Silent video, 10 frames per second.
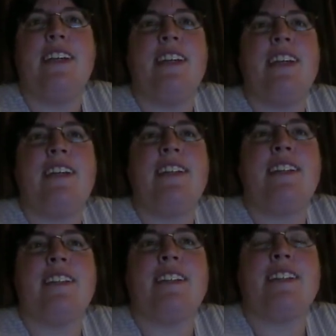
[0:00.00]

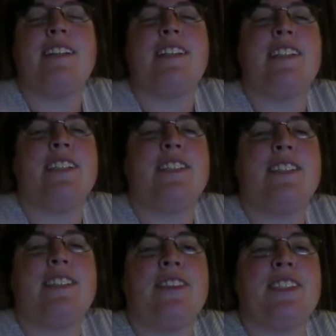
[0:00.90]
And they
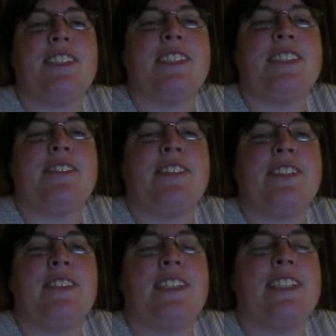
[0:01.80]
shouldn't question their worth
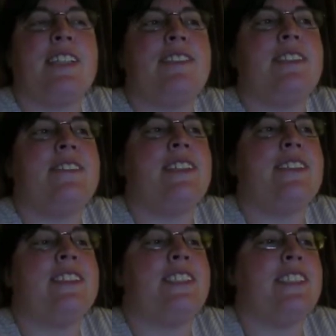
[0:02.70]
because Heavenly Father
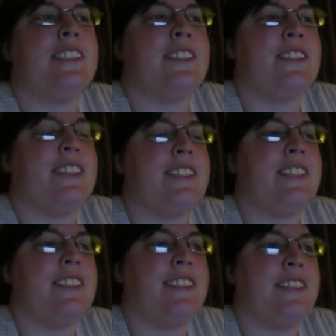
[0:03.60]
and Jesus Christ
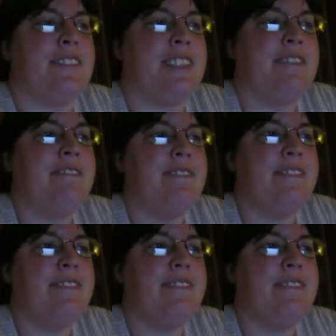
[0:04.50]
still love them.